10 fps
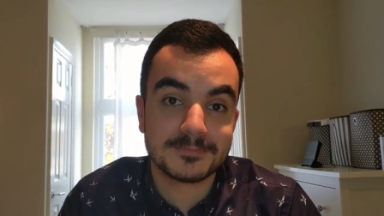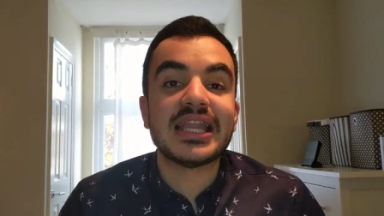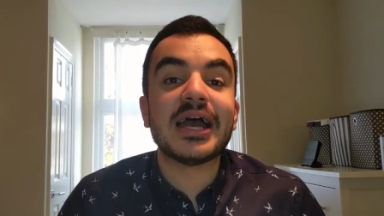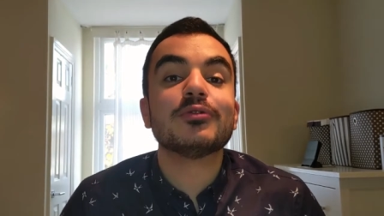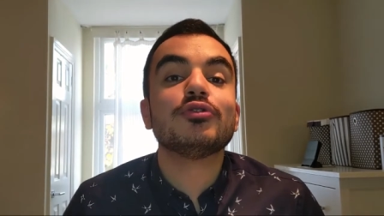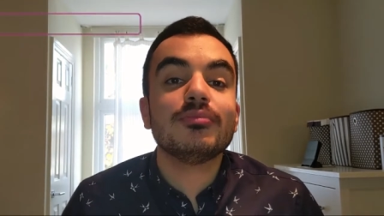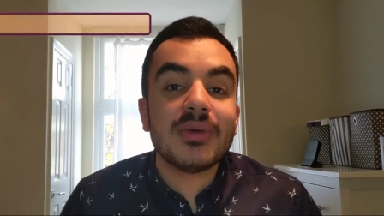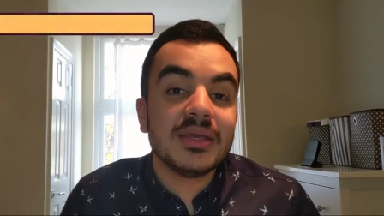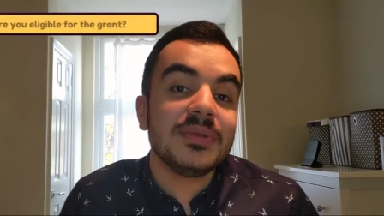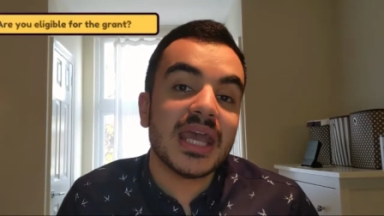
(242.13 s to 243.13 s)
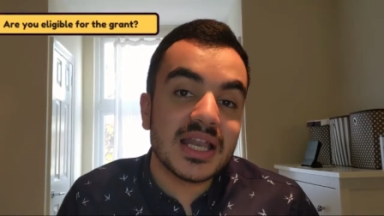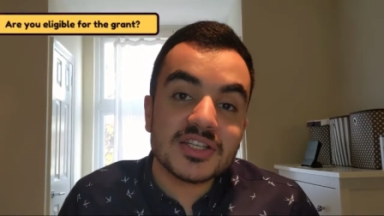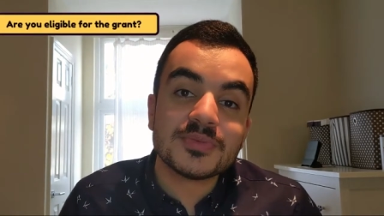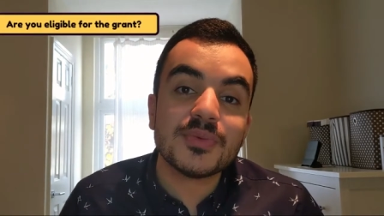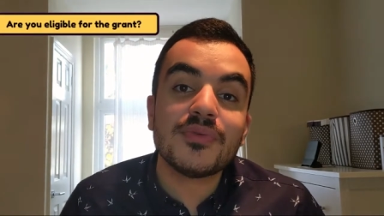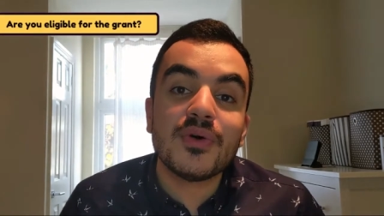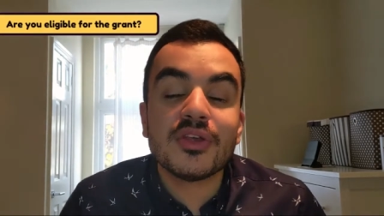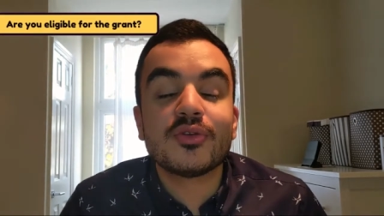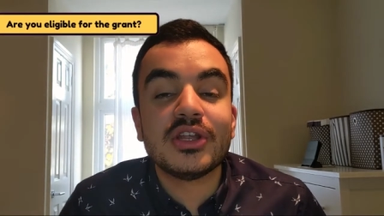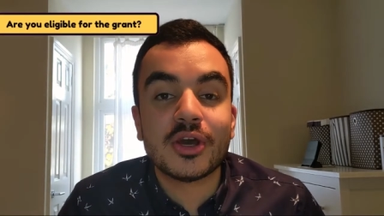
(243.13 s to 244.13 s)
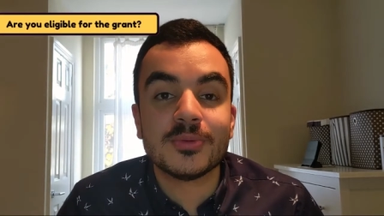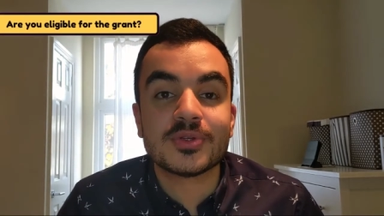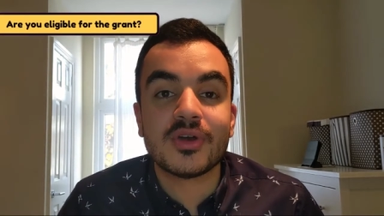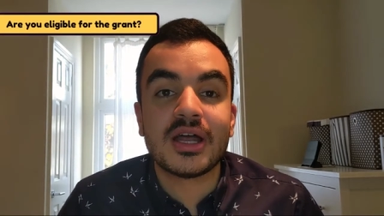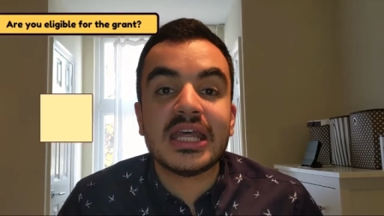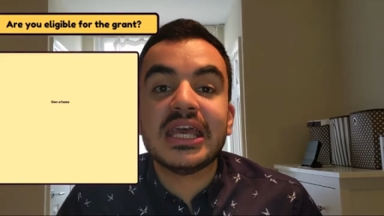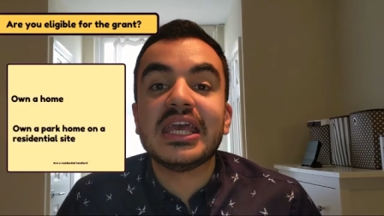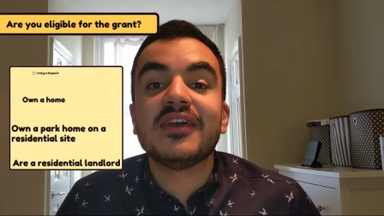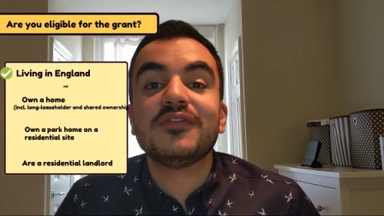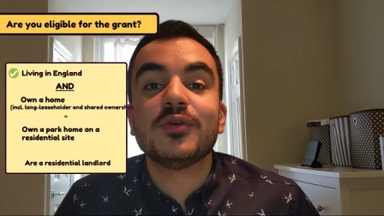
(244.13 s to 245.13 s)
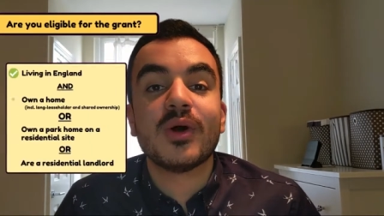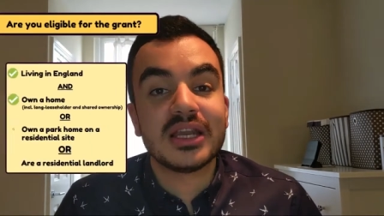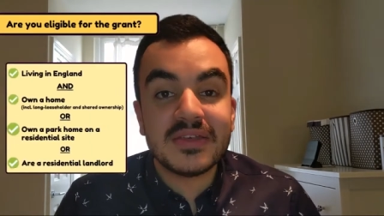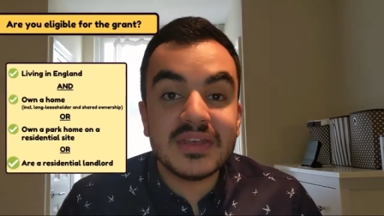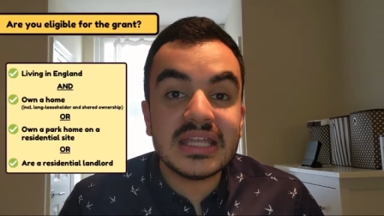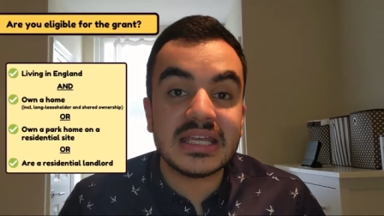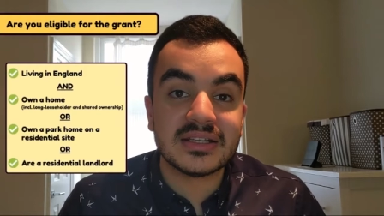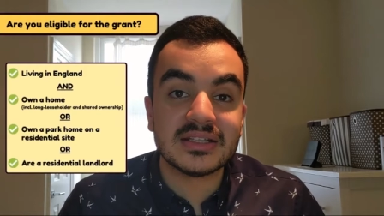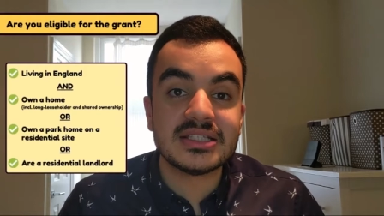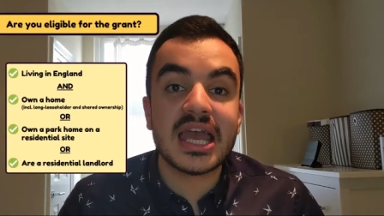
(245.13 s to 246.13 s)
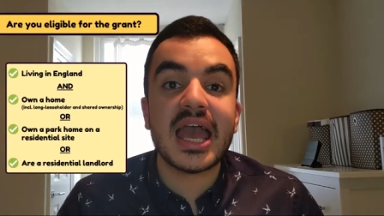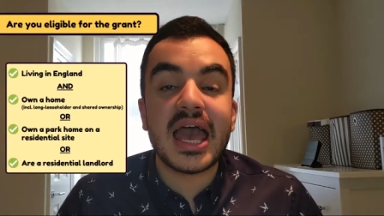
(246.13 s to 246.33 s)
Now, you may be eligible for the Green Homes Grant if you are living in England